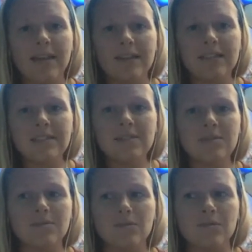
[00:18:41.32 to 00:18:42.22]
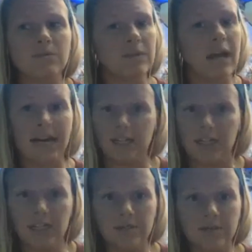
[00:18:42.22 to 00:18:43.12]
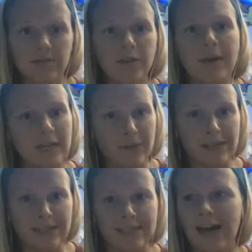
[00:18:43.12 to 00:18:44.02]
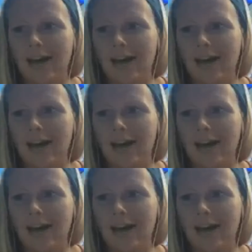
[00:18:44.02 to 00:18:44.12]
And this is not good for many reasons.